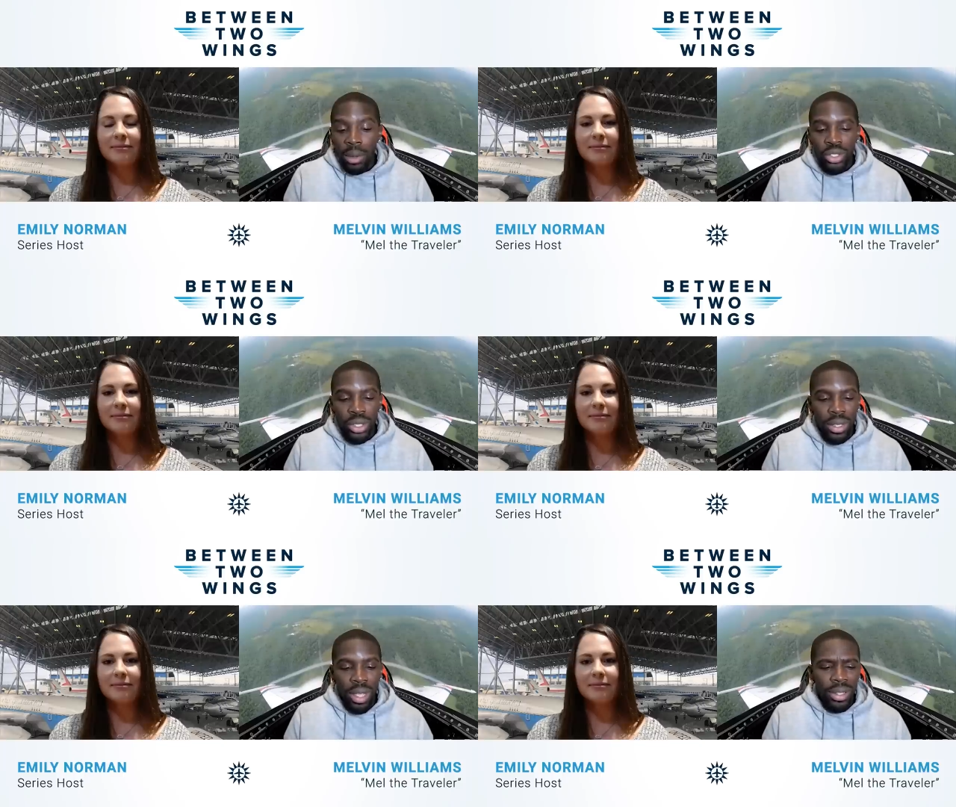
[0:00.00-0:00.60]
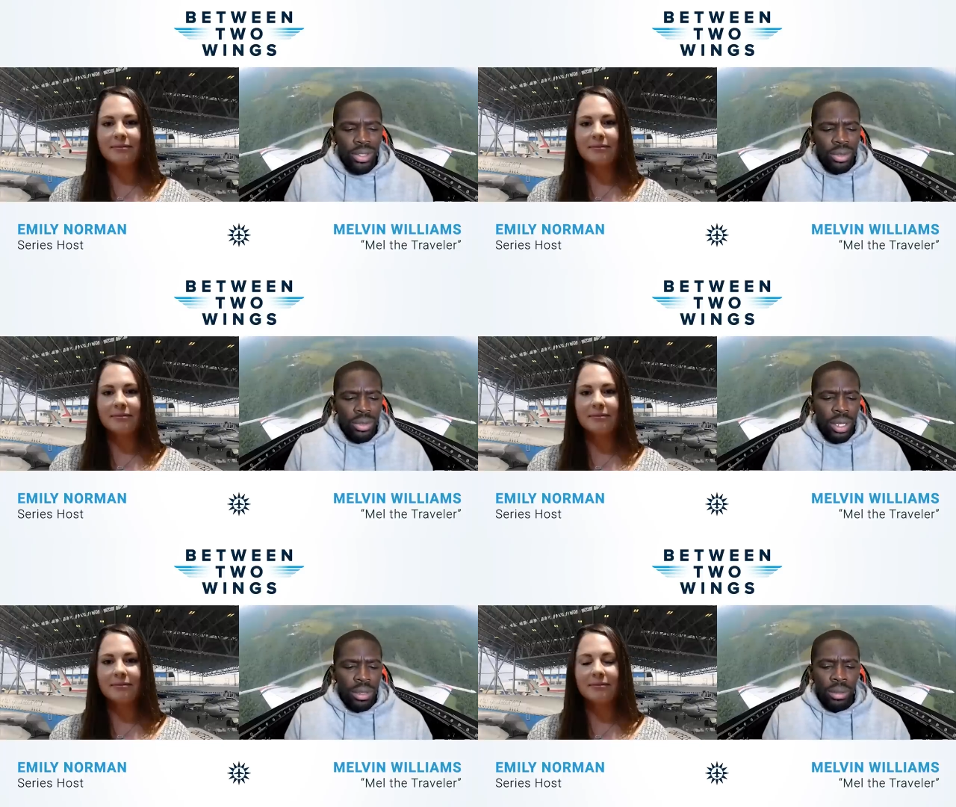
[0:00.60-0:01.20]
Speaker 1: was just kind of
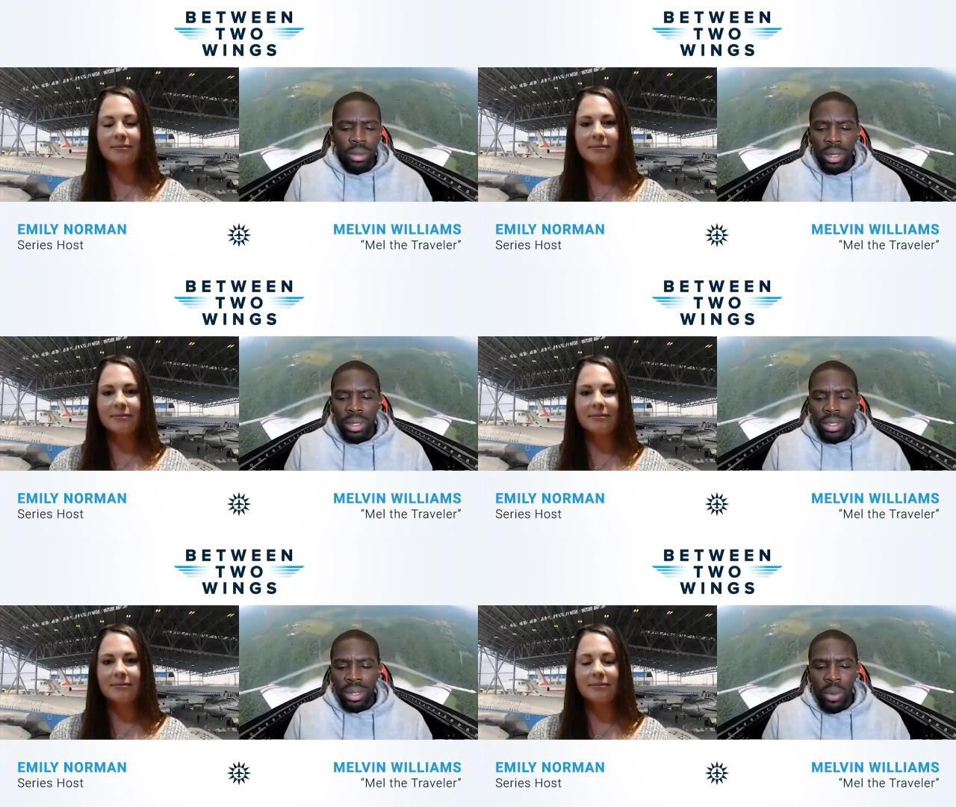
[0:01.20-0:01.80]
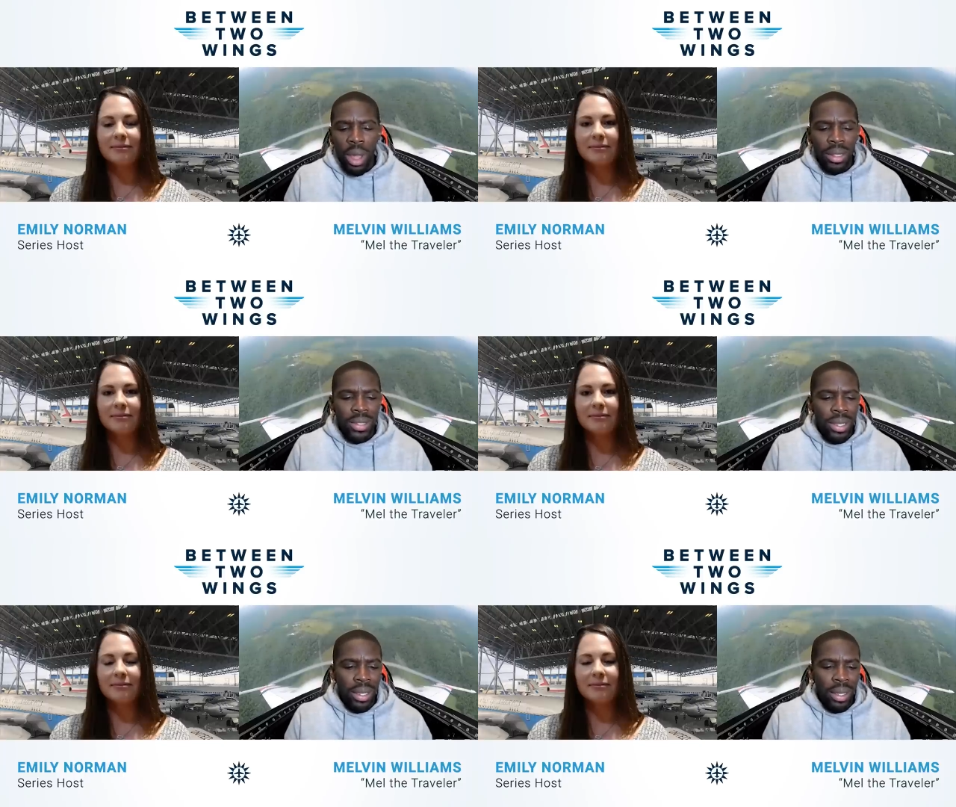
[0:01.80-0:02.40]
surreal uh, it took a while
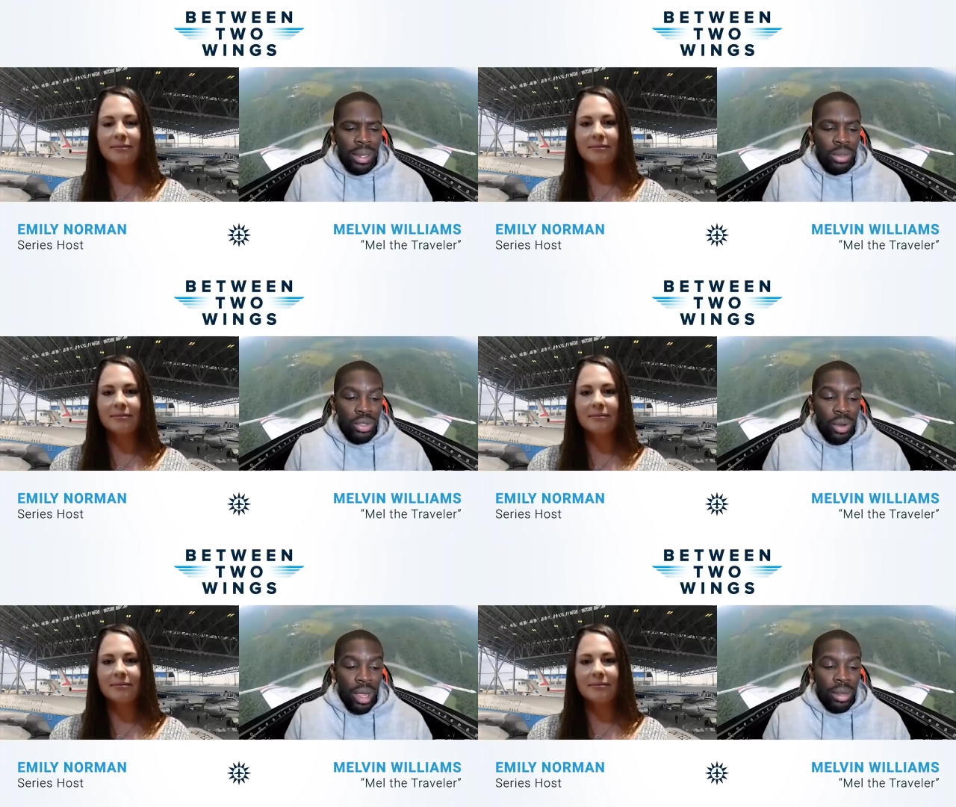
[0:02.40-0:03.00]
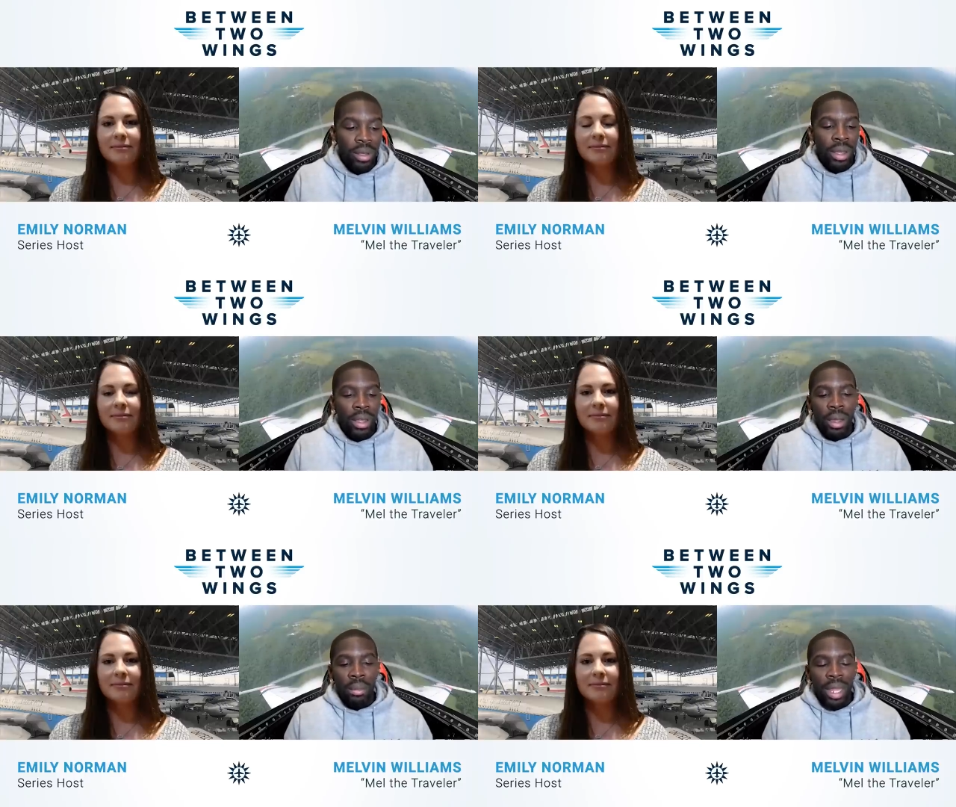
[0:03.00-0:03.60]
to sink in it was great
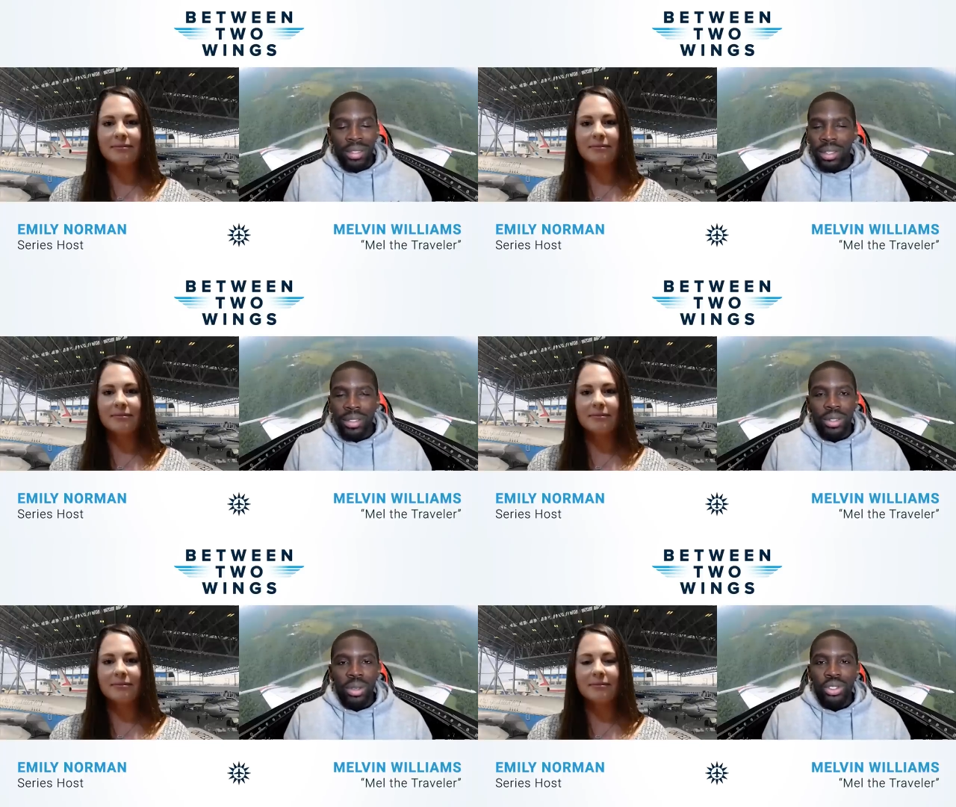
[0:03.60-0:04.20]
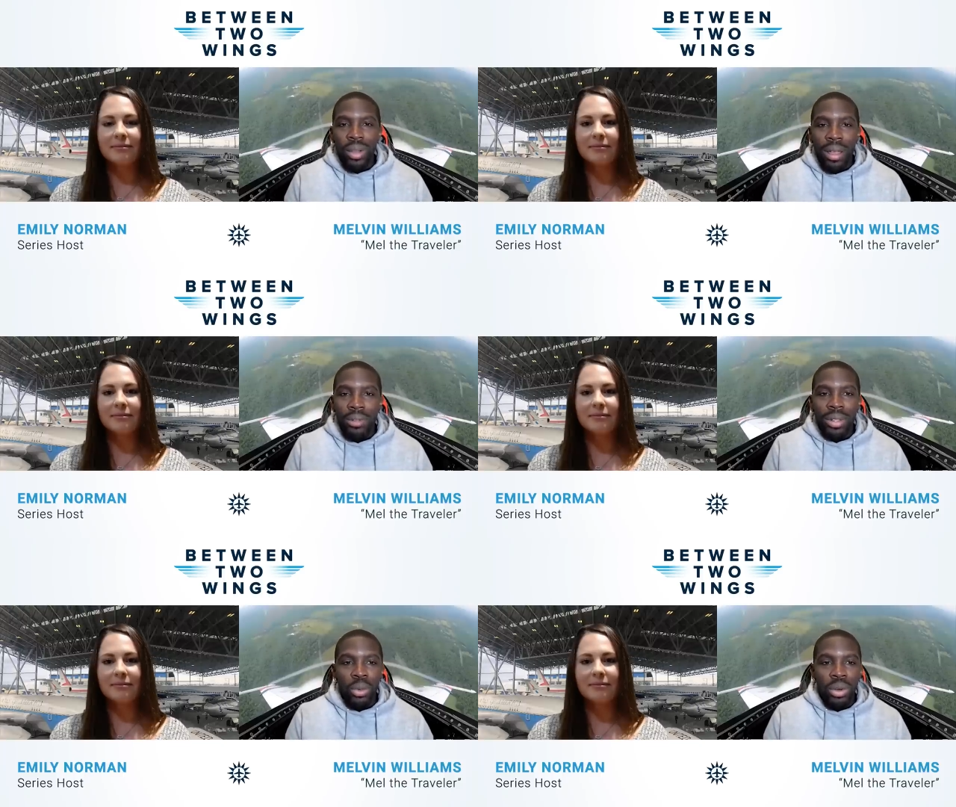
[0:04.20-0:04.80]
19 years old,
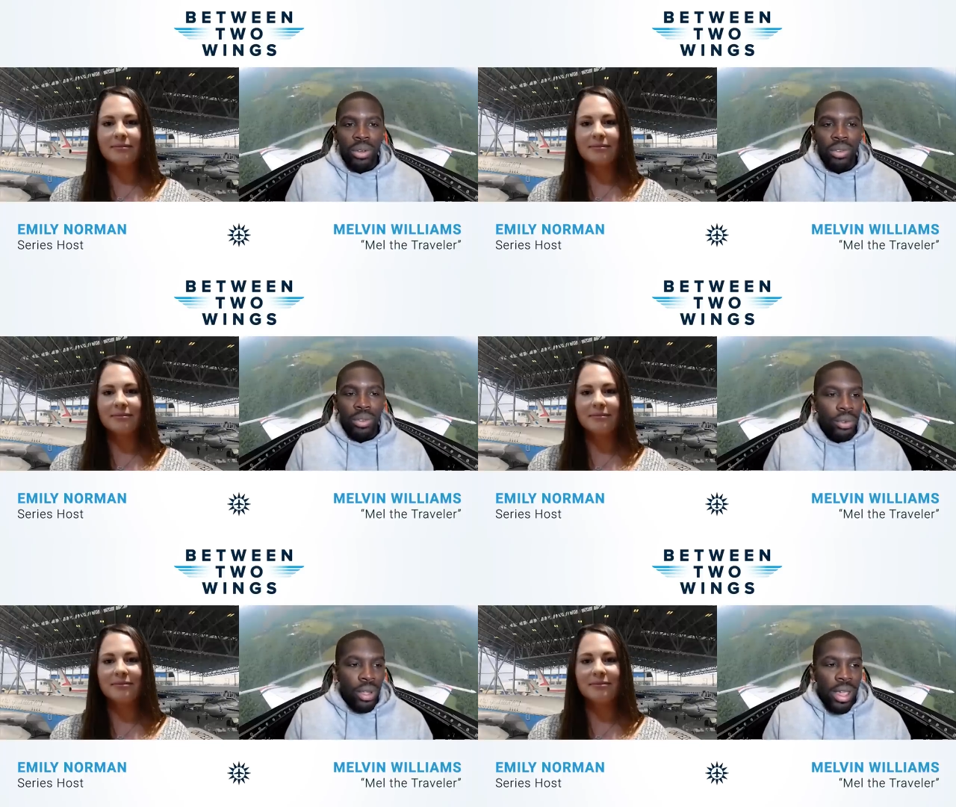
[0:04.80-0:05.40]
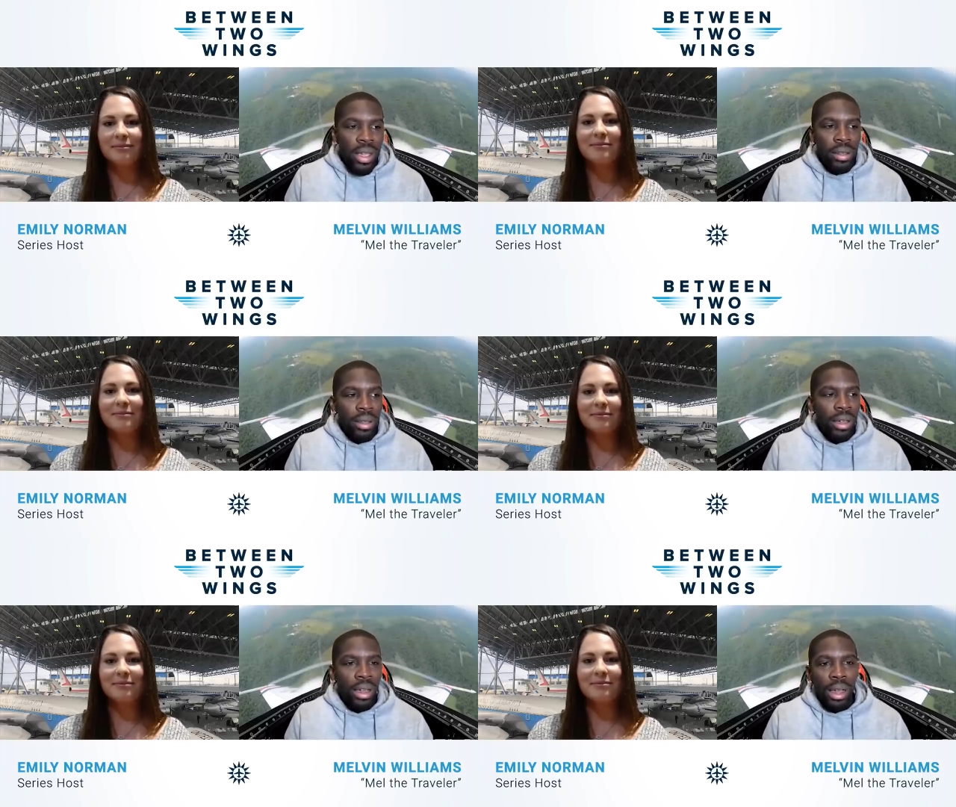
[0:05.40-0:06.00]
traveling the world for free.
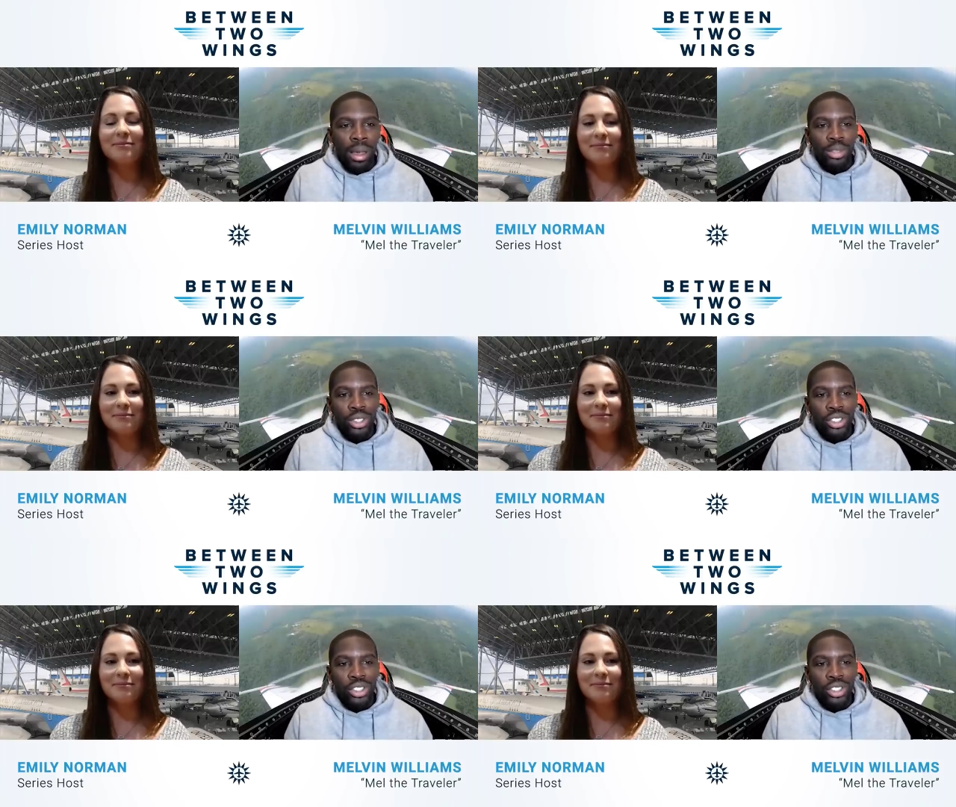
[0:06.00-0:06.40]
Um, mm-hmm.